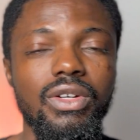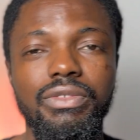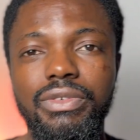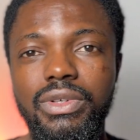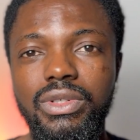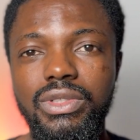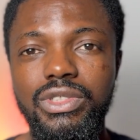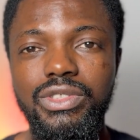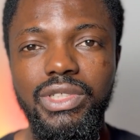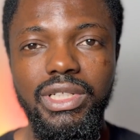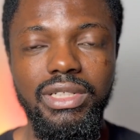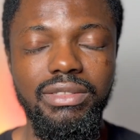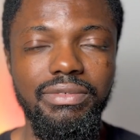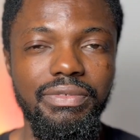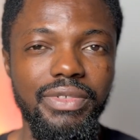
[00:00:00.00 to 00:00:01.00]

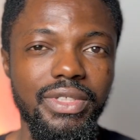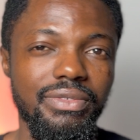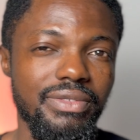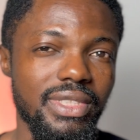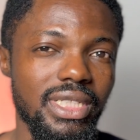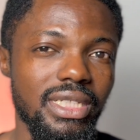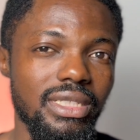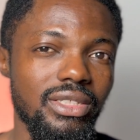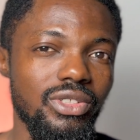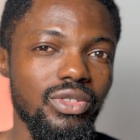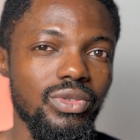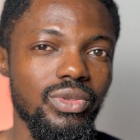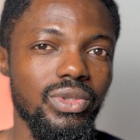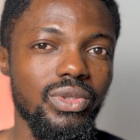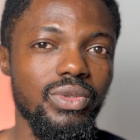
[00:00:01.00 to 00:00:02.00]

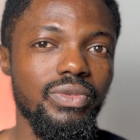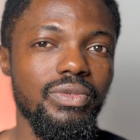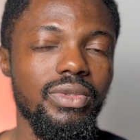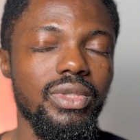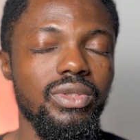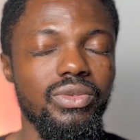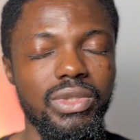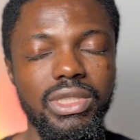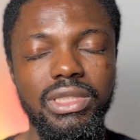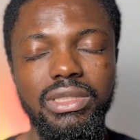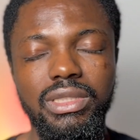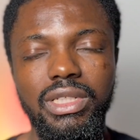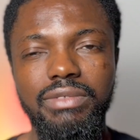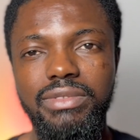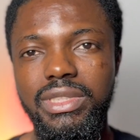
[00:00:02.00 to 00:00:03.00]

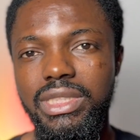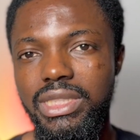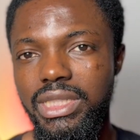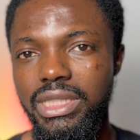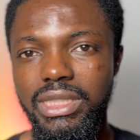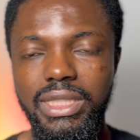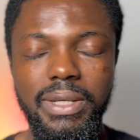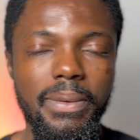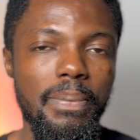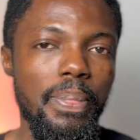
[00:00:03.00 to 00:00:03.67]
€415.27,